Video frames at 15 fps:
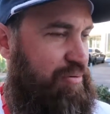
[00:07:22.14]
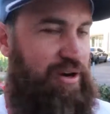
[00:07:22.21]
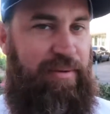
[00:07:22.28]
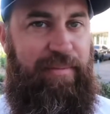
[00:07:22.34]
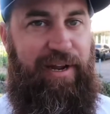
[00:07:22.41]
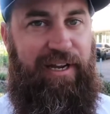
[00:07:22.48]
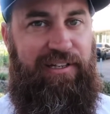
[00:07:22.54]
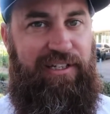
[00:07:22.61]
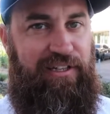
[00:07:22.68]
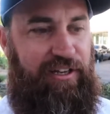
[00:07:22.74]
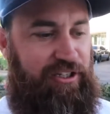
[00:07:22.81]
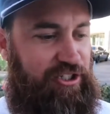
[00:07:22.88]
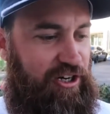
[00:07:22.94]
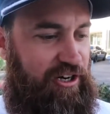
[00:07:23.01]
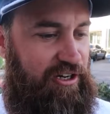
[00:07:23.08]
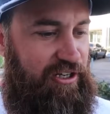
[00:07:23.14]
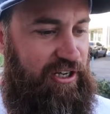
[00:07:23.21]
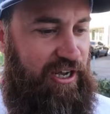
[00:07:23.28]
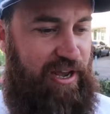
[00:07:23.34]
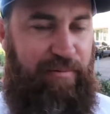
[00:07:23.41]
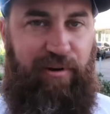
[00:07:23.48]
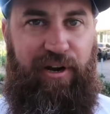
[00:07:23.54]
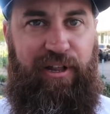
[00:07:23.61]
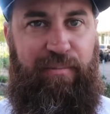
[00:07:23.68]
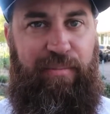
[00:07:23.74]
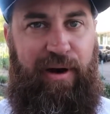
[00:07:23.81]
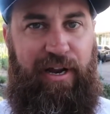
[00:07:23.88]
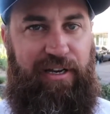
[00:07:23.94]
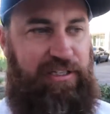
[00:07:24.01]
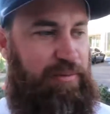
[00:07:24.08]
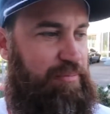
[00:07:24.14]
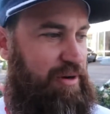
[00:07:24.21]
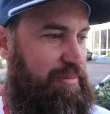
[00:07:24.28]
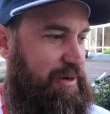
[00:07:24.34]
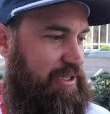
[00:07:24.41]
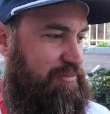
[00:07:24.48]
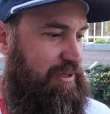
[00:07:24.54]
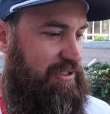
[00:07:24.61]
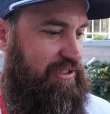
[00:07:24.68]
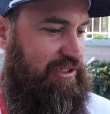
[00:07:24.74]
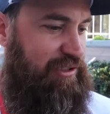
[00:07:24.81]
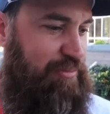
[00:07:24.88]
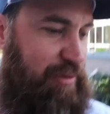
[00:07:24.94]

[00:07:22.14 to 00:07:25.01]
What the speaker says: premix in the trunk, and one of the bottles of premix must have